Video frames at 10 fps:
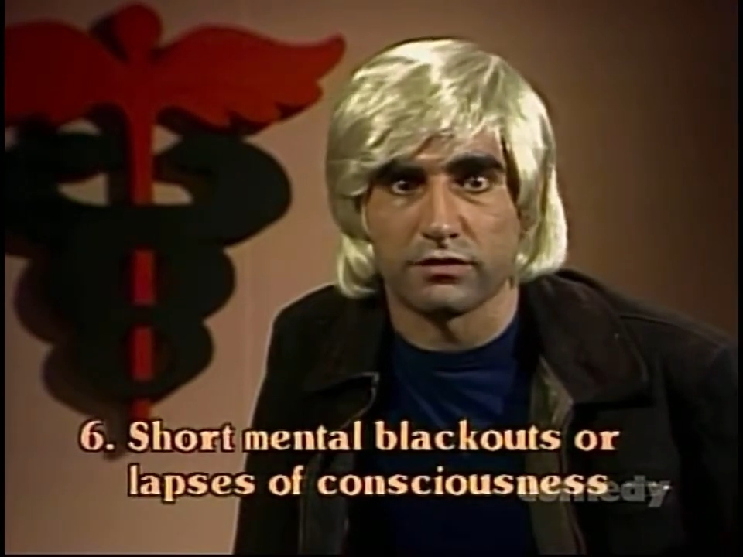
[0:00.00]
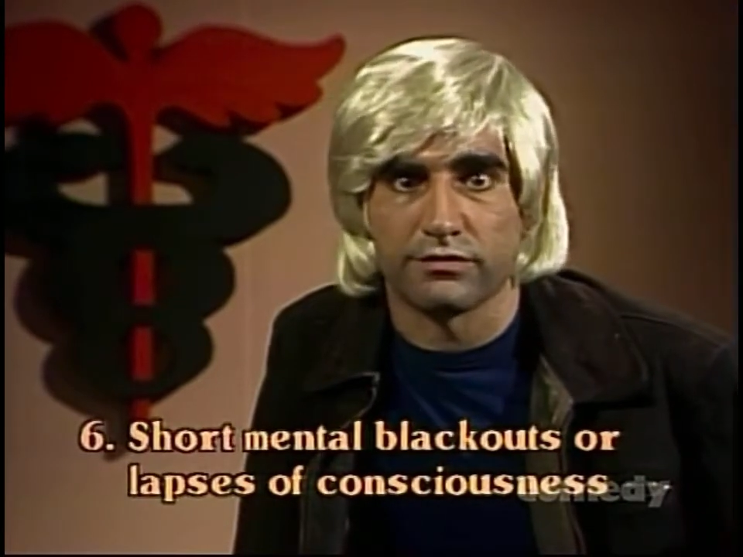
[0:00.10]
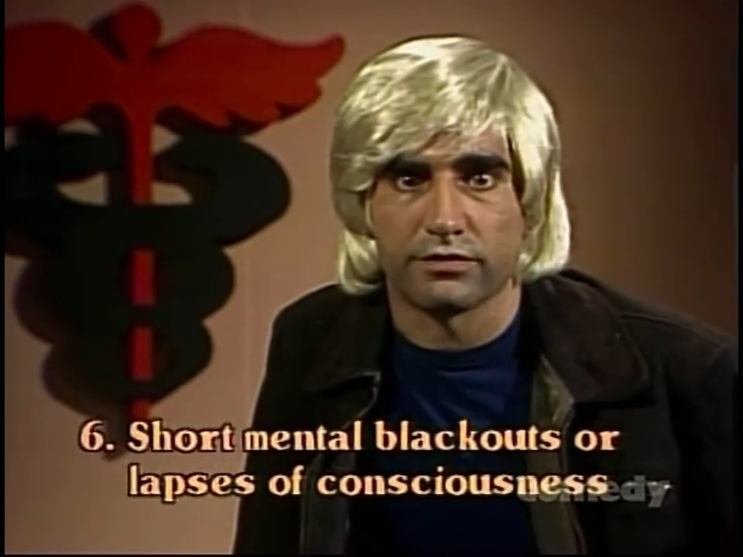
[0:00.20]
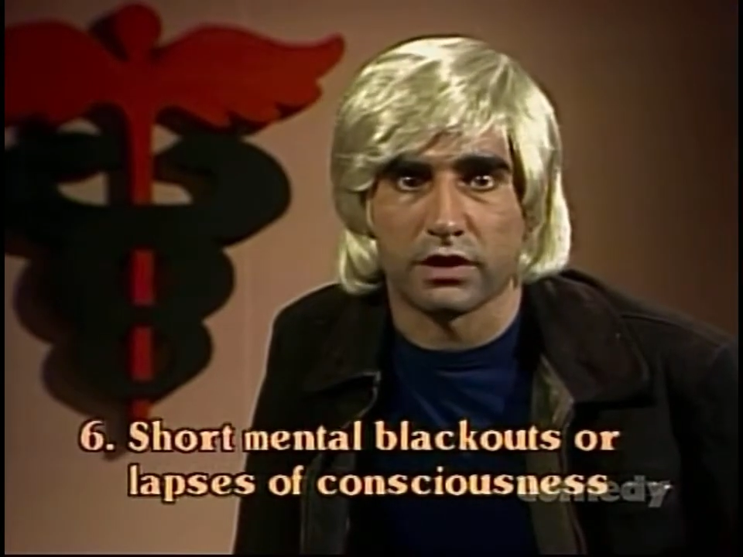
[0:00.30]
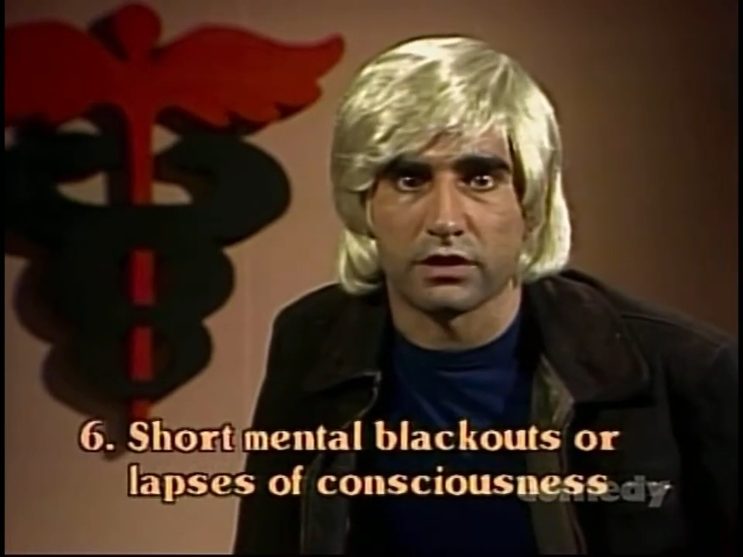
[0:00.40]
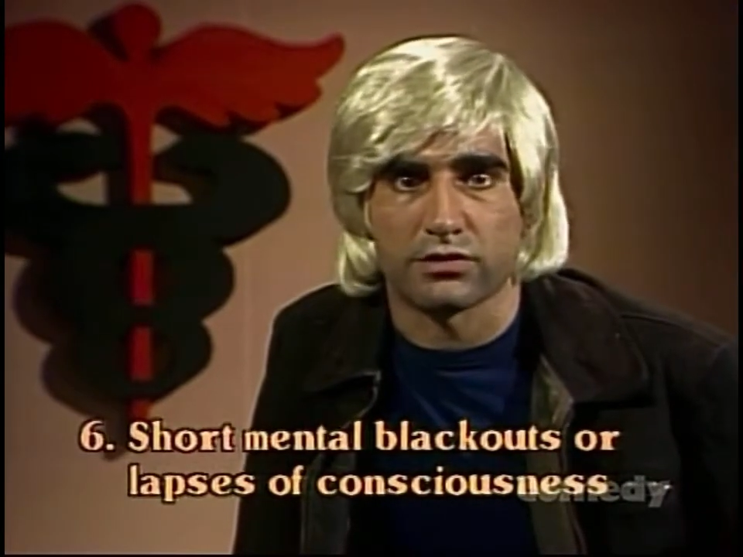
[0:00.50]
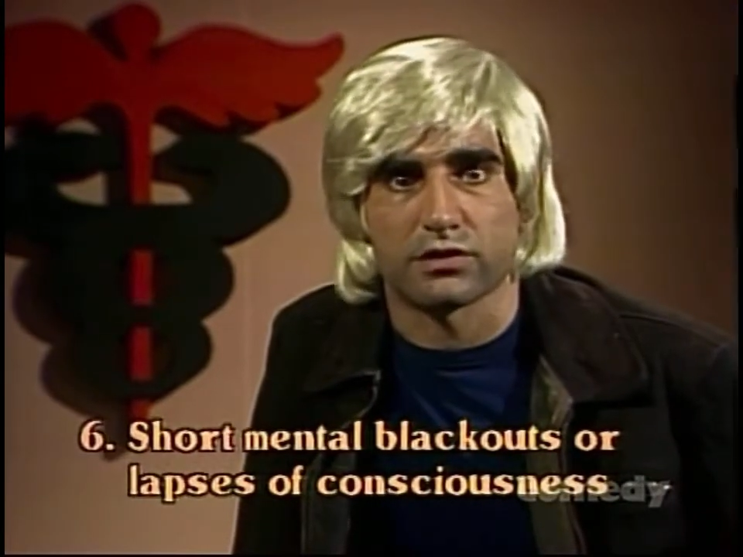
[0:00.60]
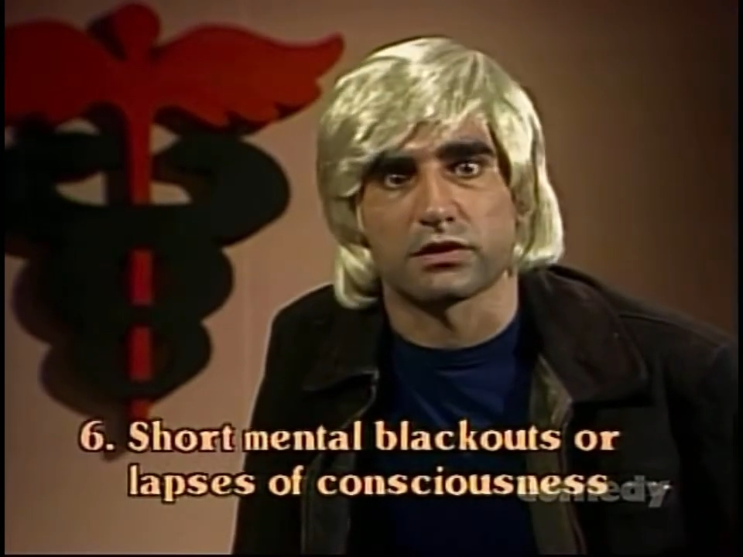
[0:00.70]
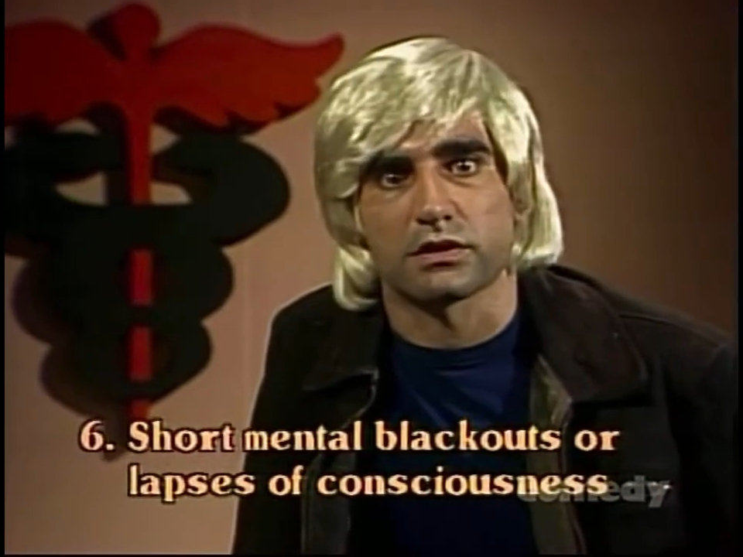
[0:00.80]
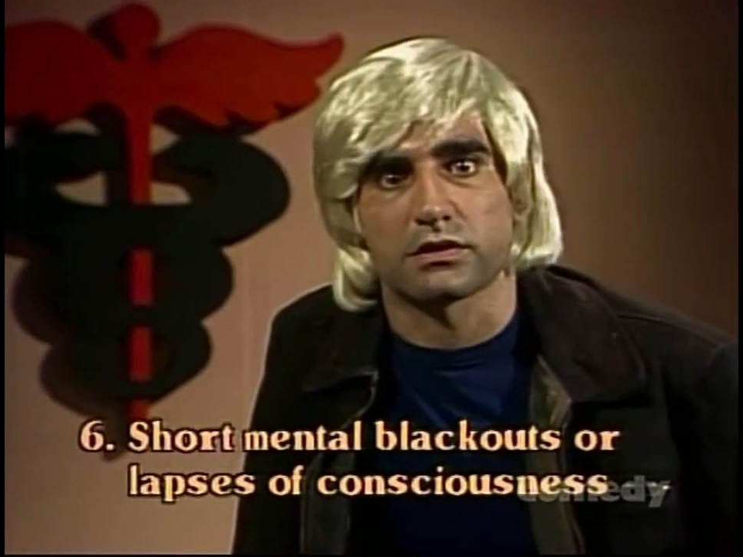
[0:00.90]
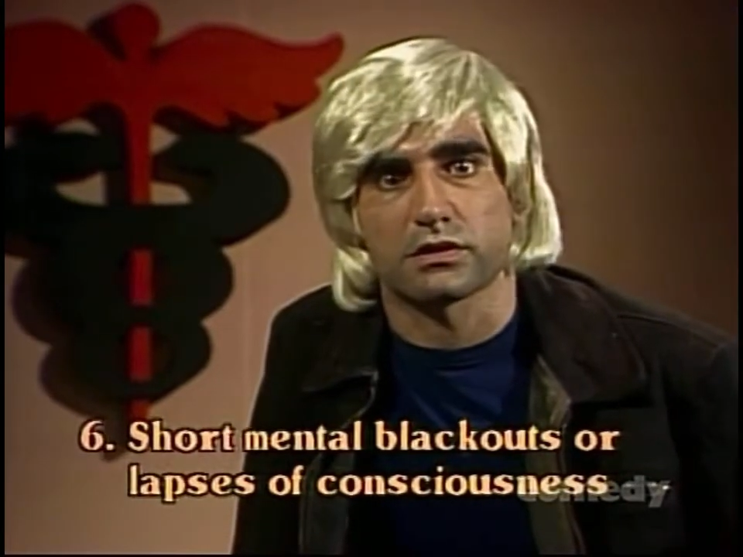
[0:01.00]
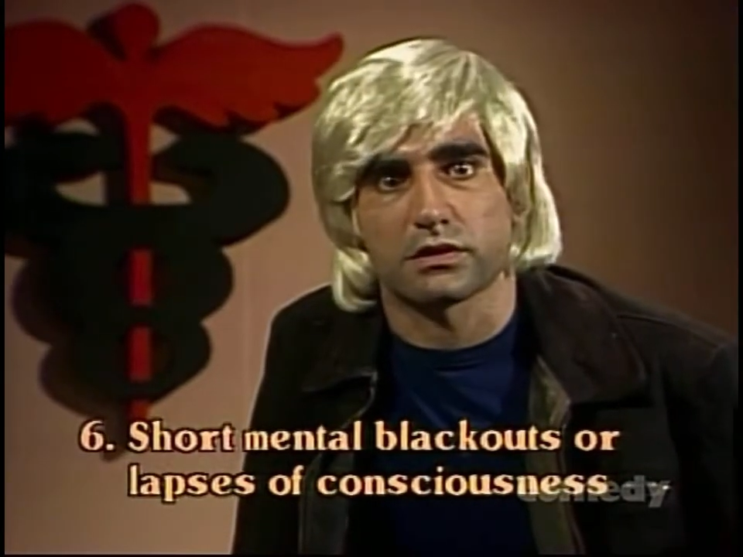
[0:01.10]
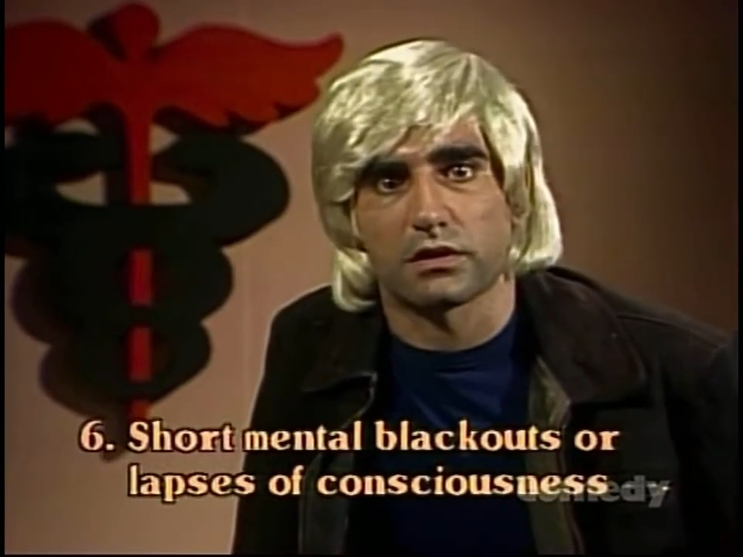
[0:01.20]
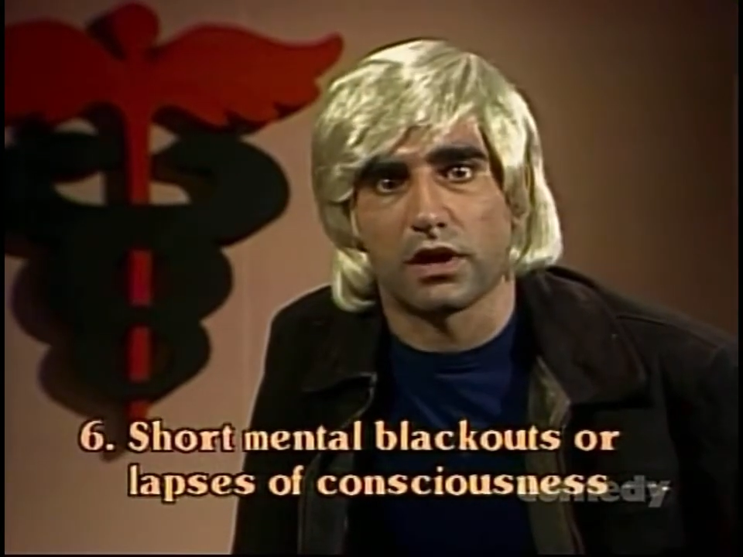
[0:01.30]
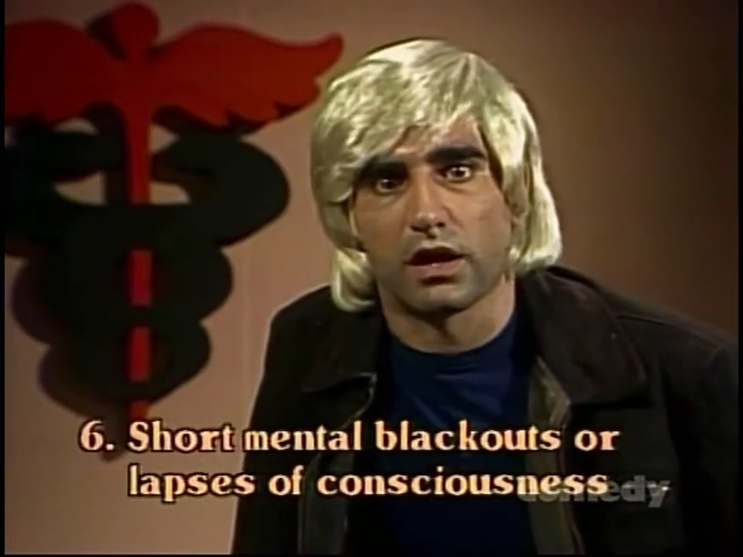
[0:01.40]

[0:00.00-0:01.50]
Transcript: of consciousness,